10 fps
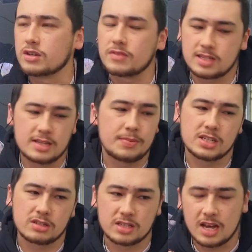Obviously
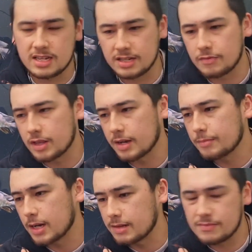depends on size and everything,
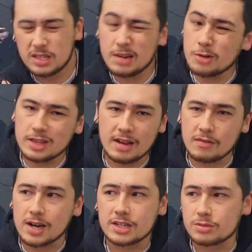but somewhere in that
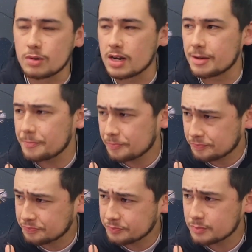range, where
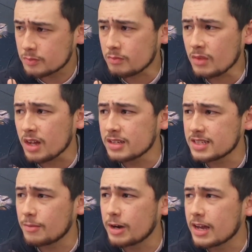
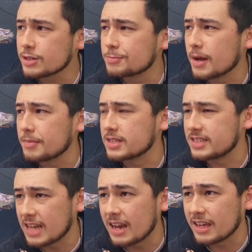someone else might be
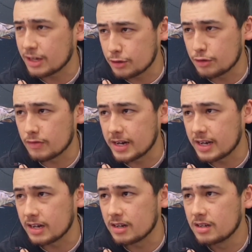selling a
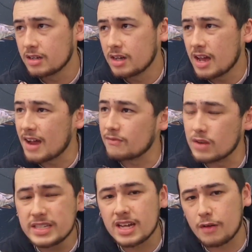Eureka at
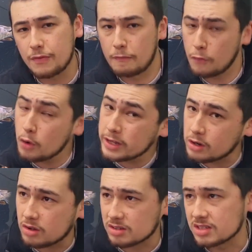retail for
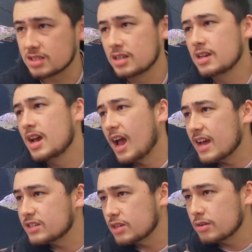$40.
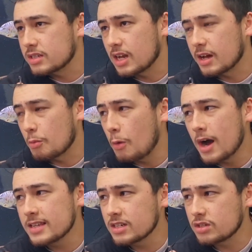And so it's like,
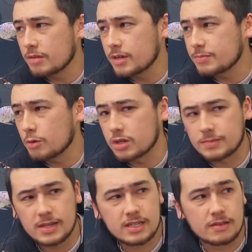why is it so much more
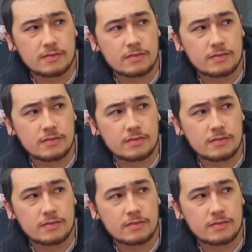expensive?